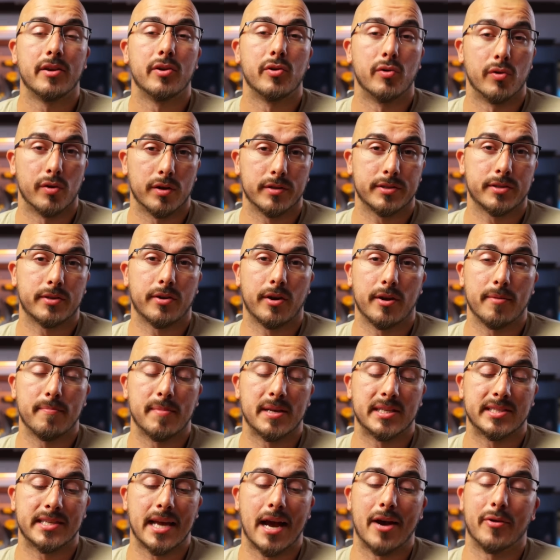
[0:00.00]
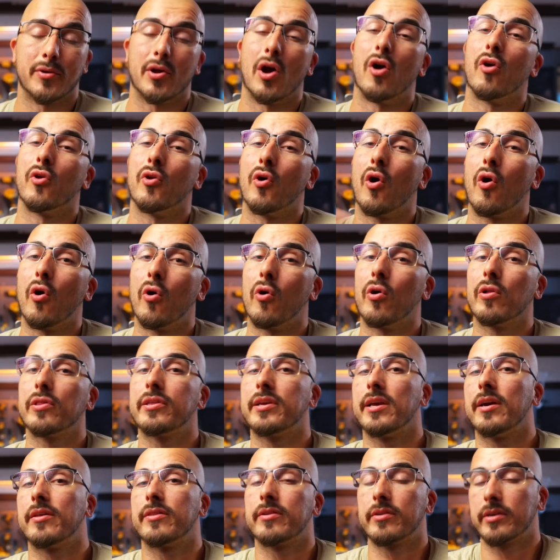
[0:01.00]
you're also gonna miss out on all
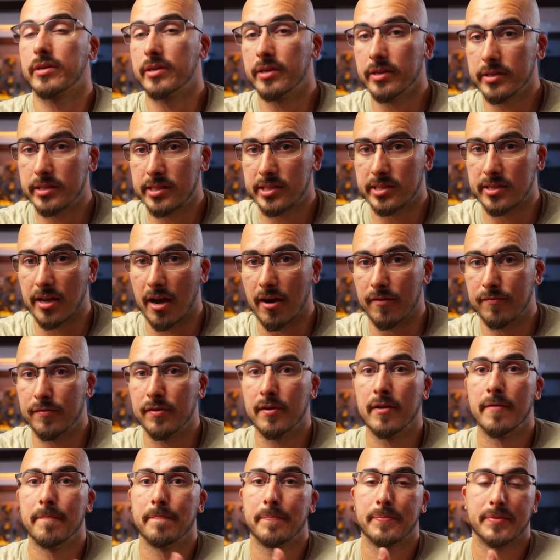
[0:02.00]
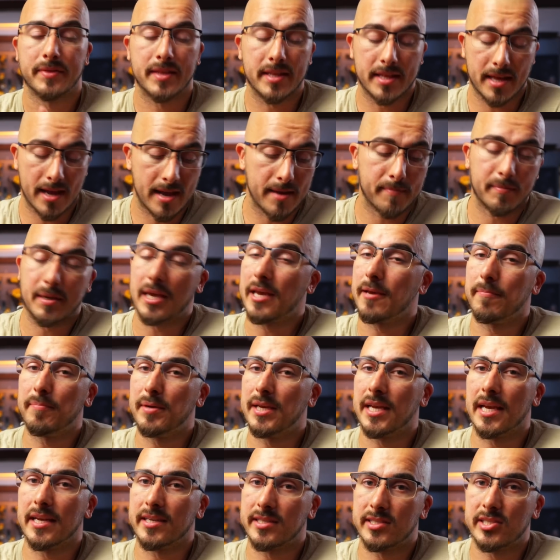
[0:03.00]
the other good stuff that the
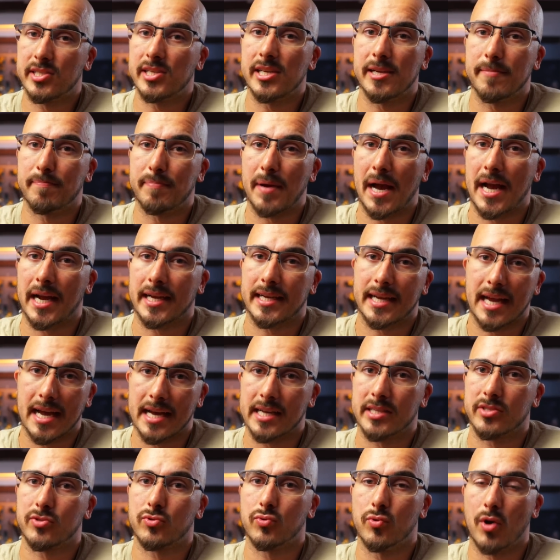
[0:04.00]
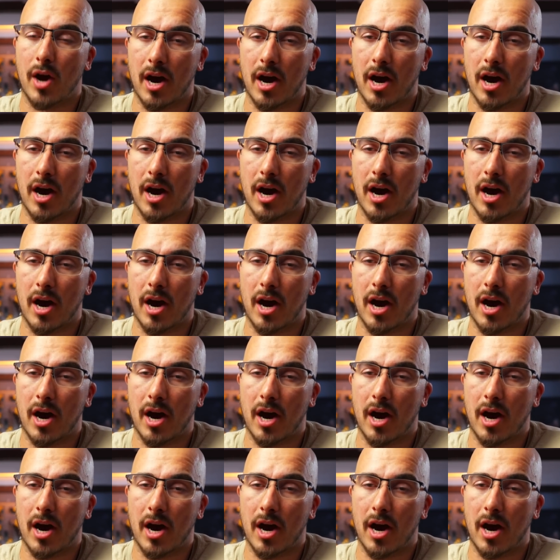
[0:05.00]
MKBHD pack has to